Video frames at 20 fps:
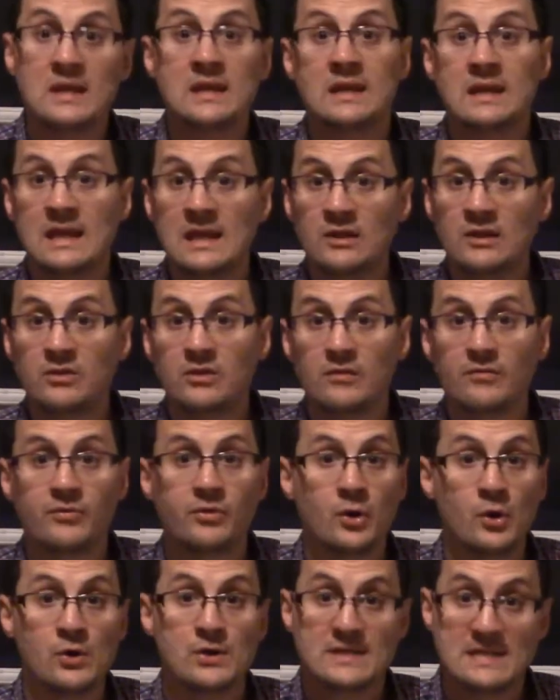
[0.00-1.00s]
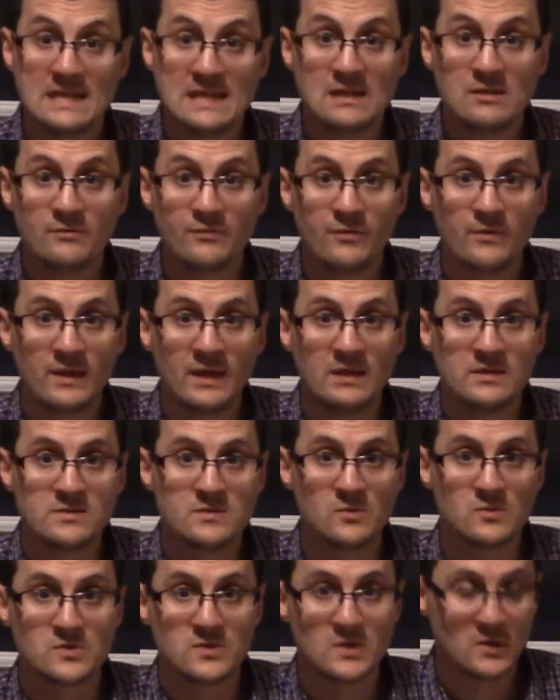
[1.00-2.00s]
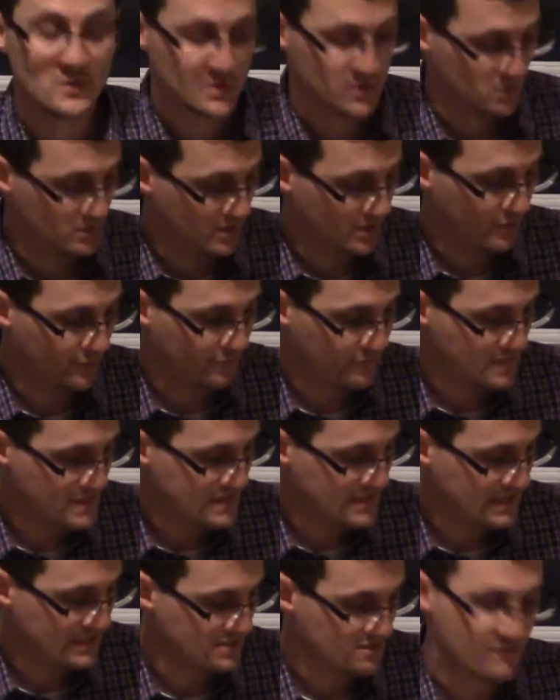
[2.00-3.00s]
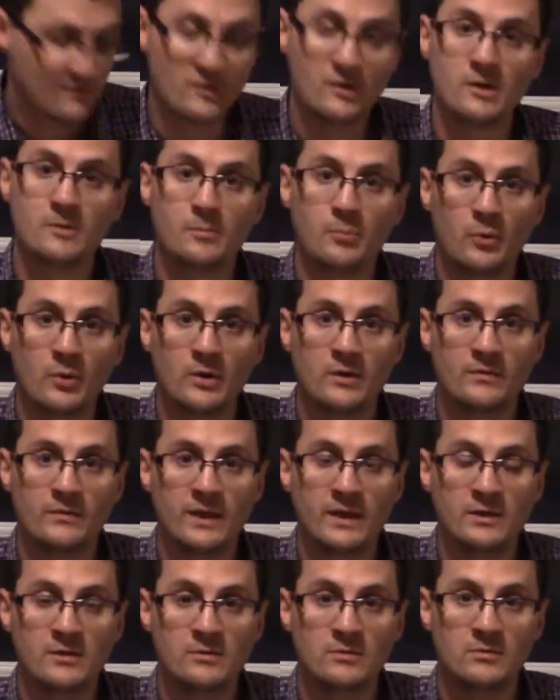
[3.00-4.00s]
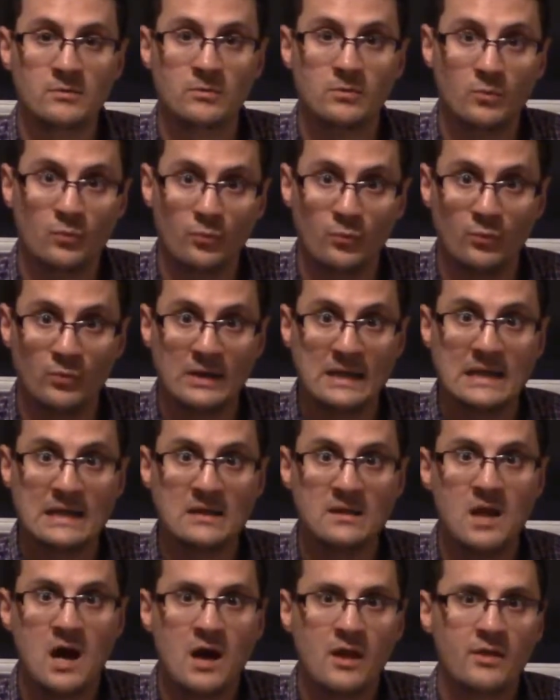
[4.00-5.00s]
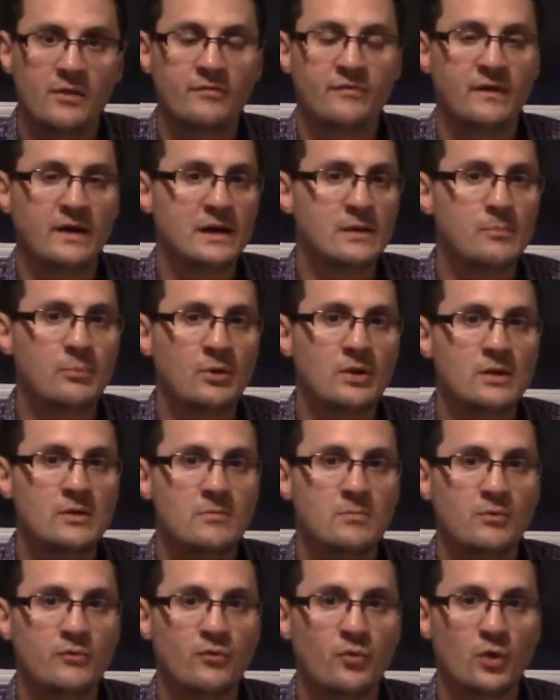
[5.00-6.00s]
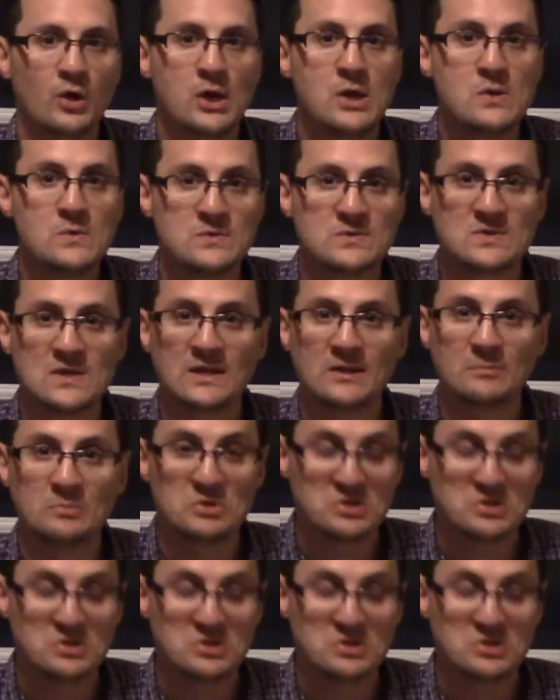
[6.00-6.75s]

an int of 13 for that, so it's also another feat that is very important that you read the fine print before you set up your